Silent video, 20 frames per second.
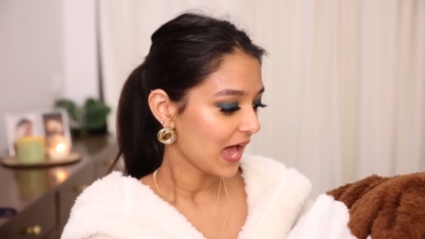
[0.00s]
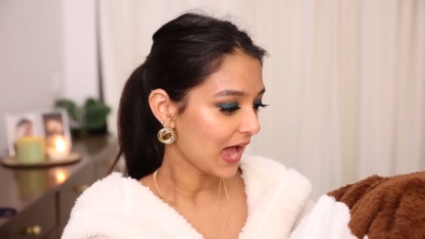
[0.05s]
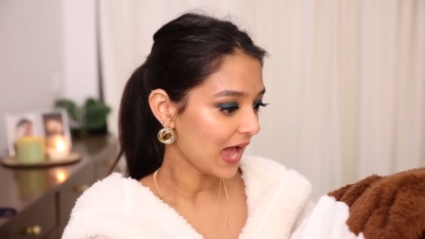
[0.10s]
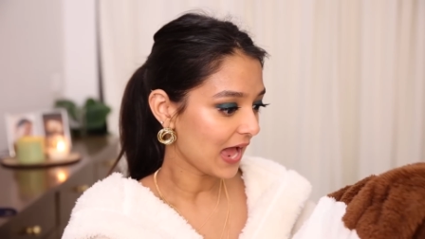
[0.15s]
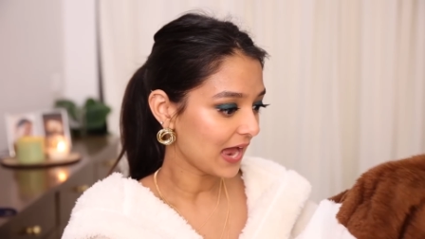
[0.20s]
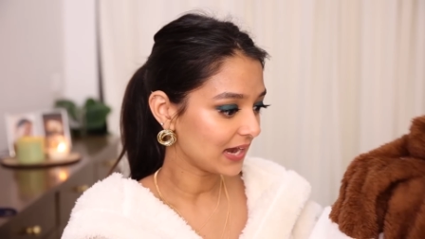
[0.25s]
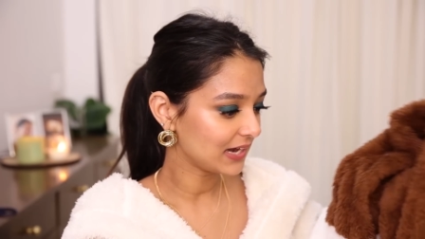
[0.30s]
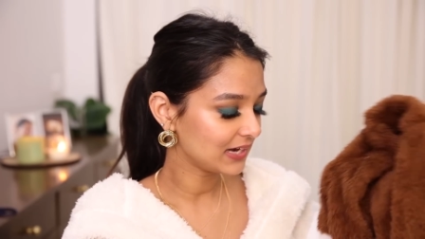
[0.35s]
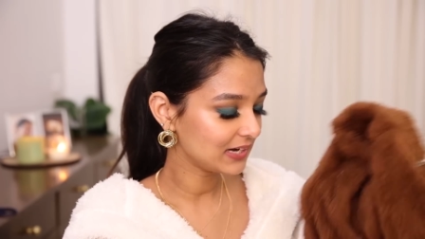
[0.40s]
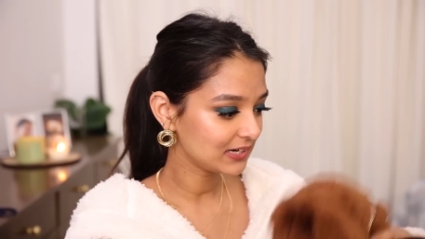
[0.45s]

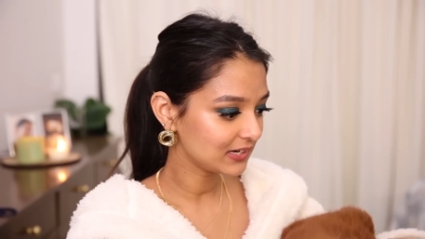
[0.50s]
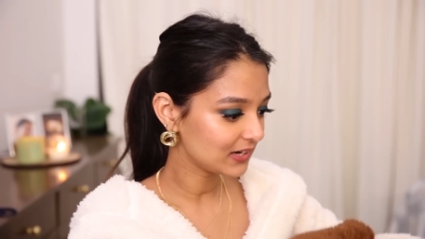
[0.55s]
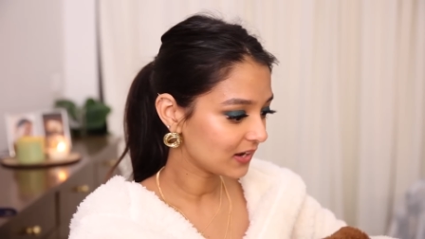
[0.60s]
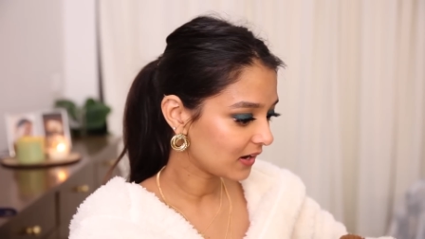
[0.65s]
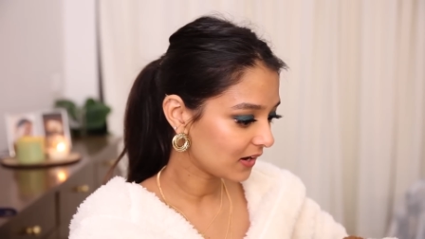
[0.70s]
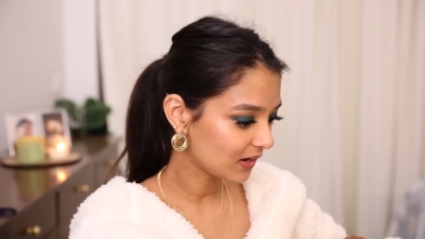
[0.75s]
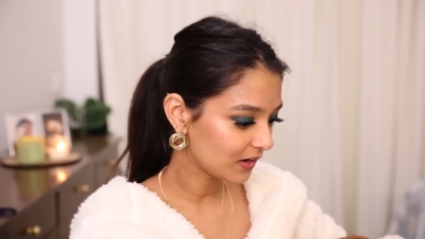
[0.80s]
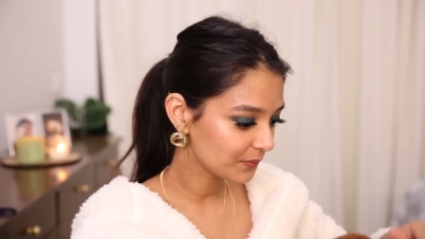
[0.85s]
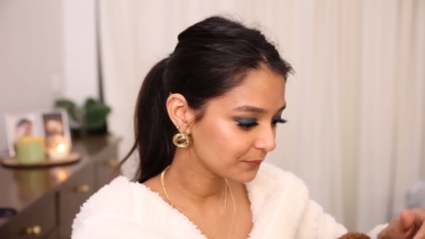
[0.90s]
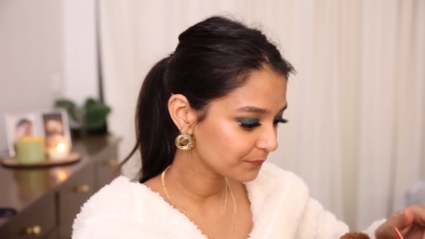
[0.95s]

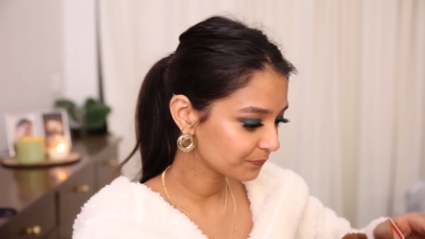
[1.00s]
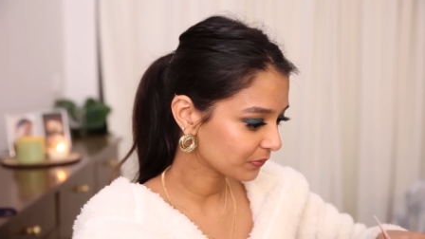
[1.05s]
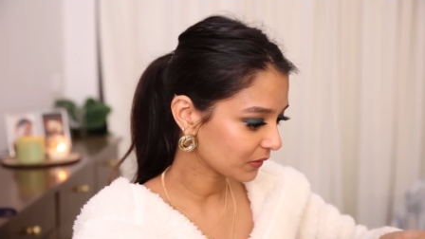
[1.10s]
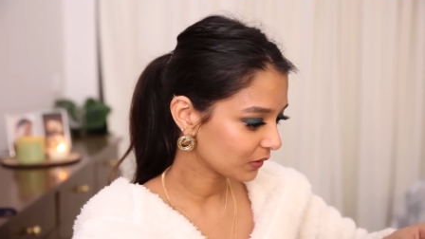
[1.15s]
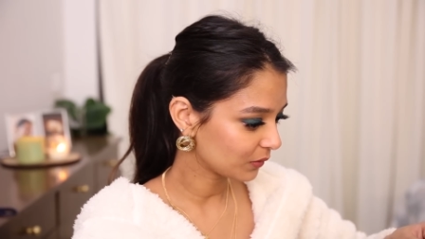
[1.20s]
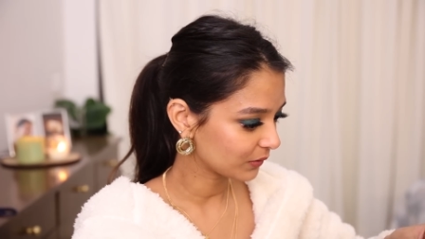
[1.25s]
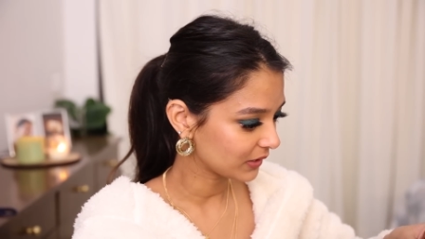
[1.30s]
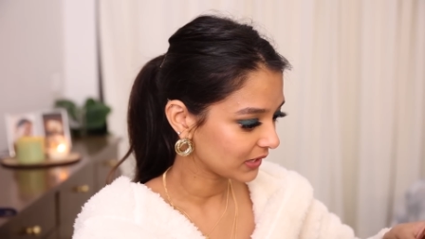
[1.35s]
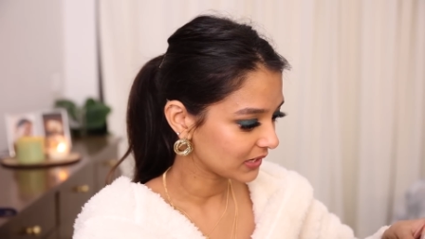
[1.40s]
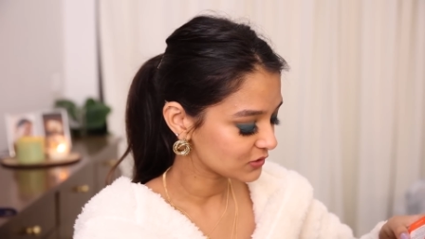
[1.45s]
And
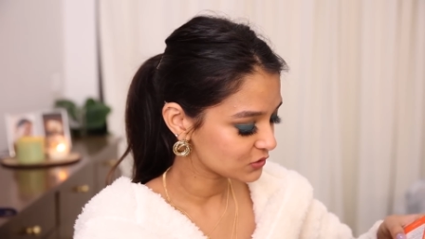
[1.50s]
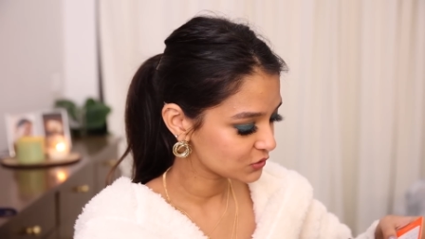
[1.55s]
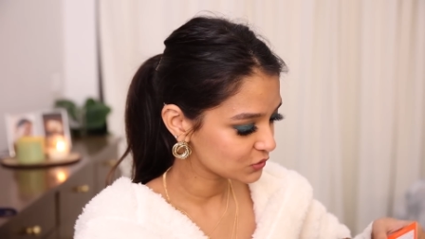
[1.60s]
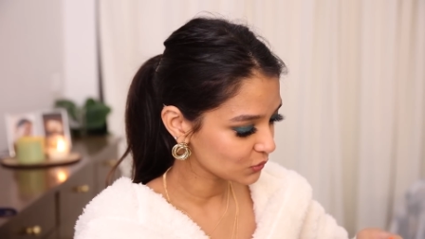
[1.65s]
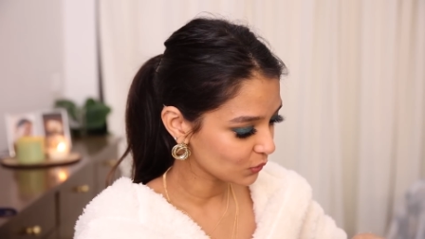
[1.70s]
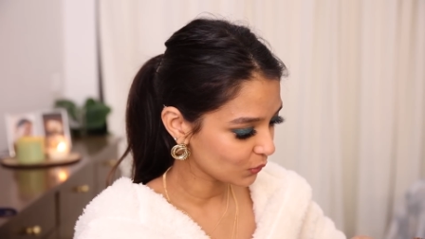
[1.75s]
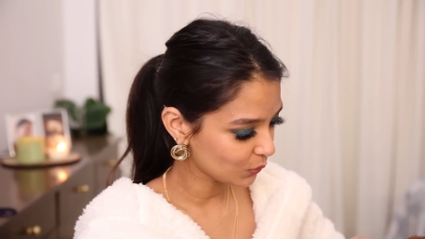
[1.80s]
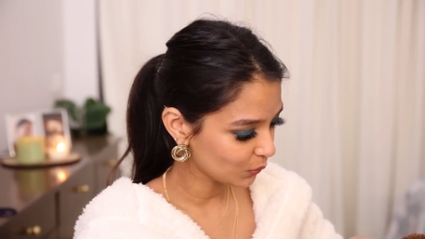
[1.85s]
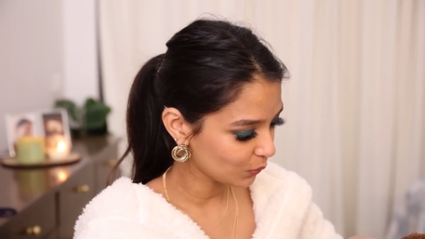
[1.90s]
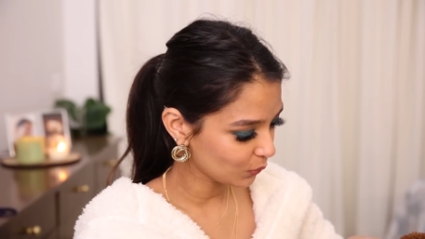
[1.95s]
okay,
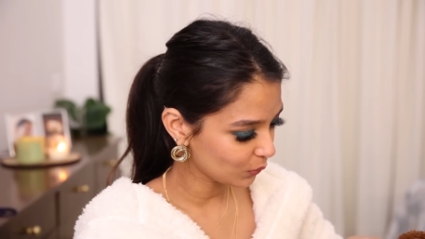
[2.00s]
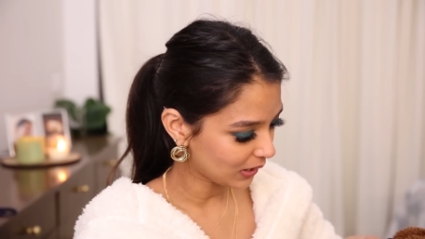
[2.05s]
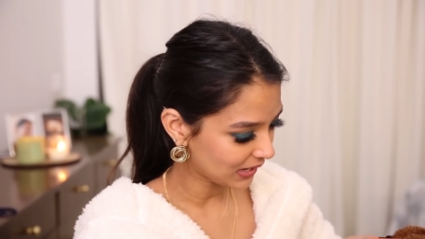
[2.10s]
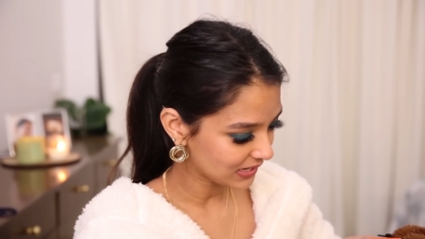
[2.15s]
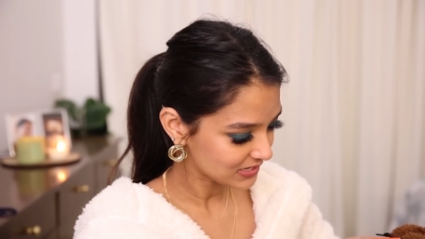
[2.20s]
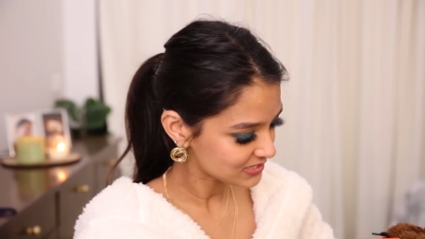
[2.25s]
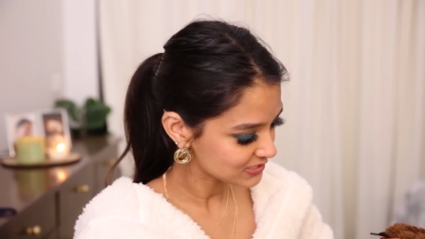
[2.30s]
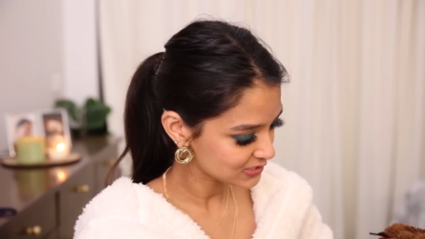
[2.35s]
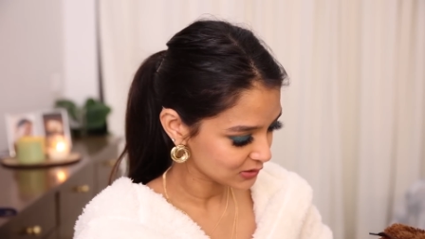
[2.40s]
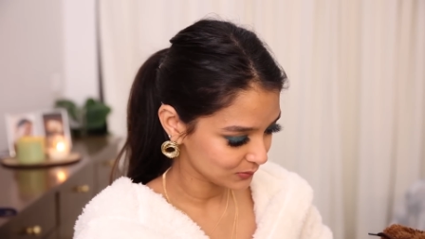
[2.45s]
so
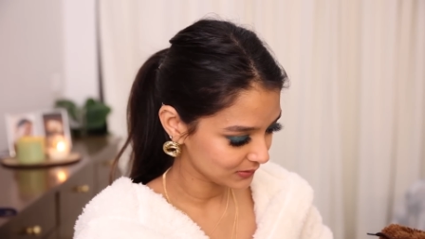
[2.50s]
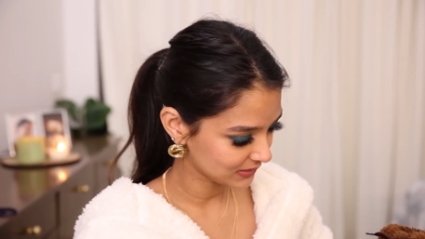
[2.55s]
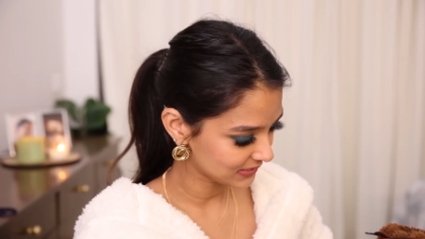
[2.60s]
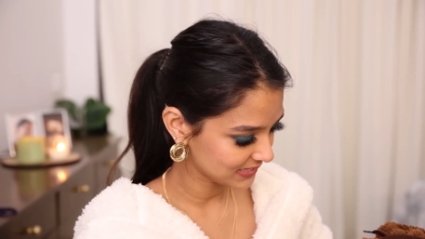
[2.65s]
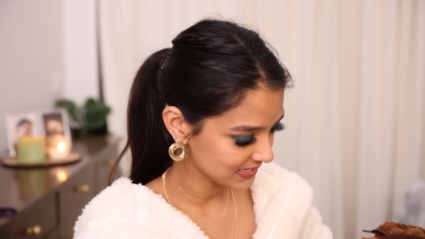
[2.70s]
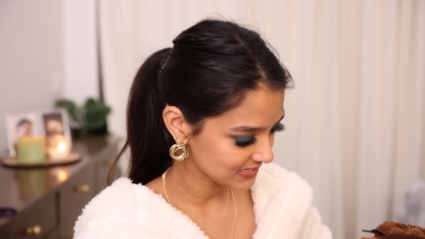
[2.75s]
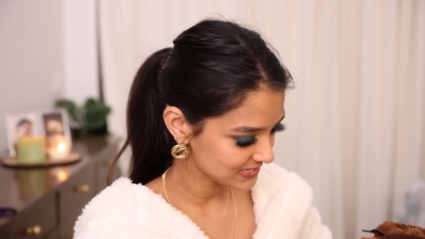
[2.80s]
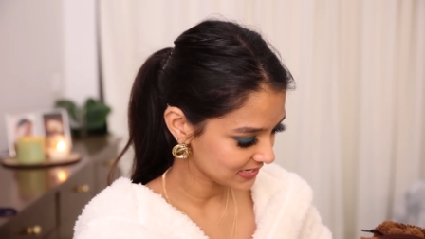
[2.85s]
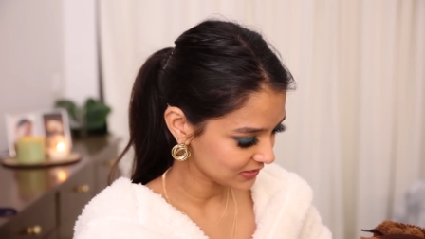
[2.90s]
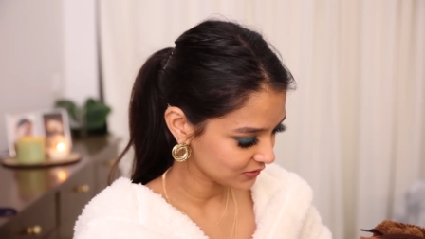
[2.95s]
I'll just
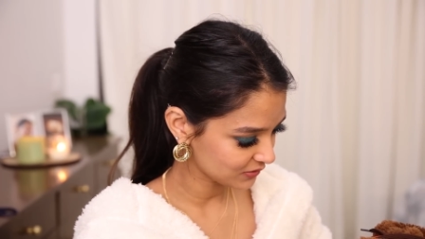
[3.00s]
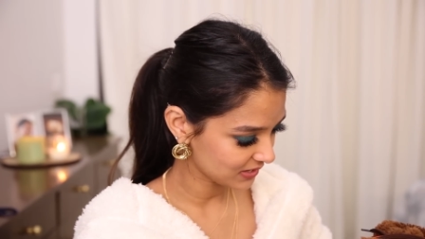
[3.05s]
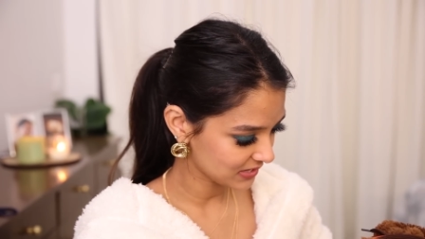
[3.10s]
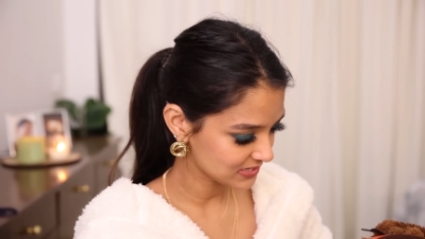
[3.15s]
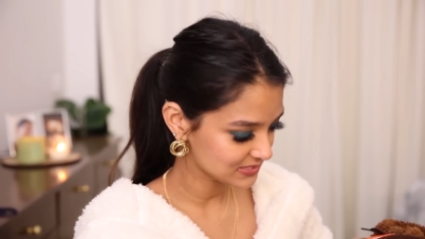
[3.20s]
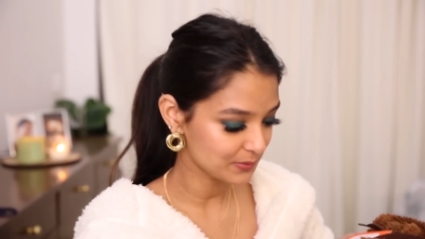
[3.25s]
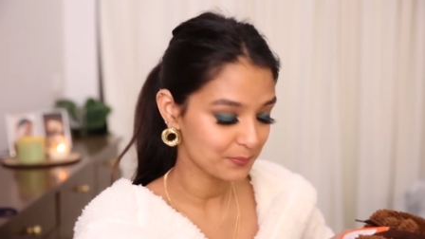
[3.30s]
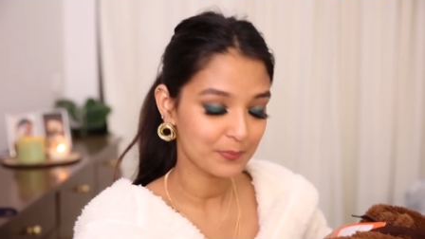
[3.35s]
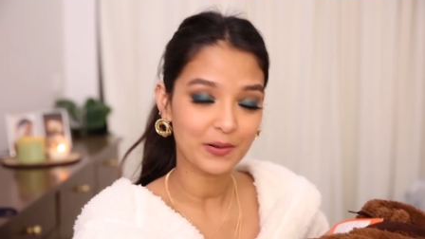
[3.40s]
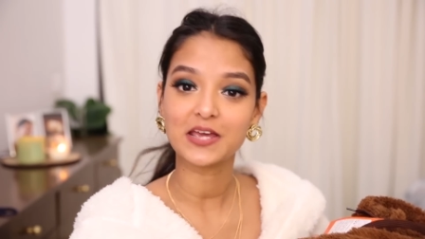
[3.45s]
quickly tell you
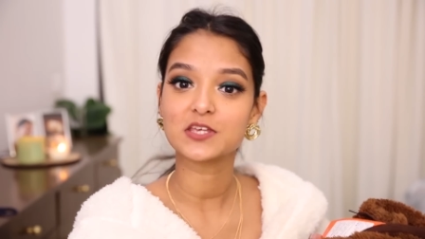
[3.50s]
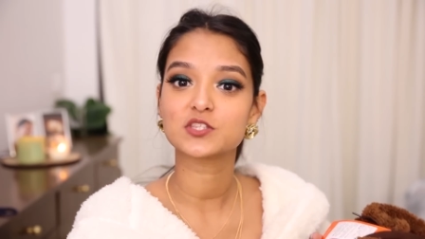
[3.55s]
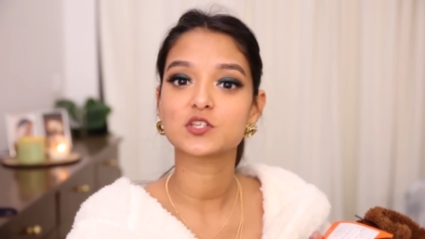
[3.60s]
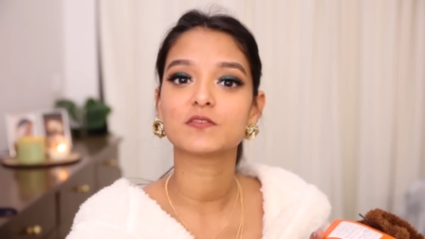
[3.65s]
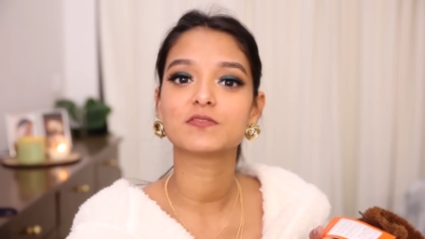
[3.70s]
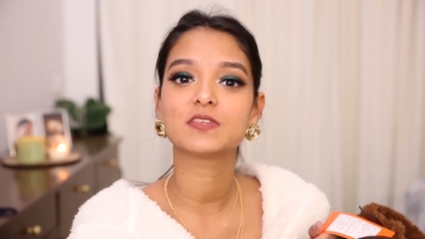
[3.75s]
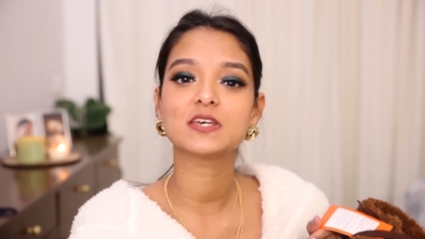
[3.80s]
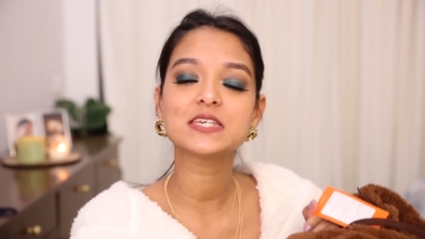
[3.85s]
guys the price of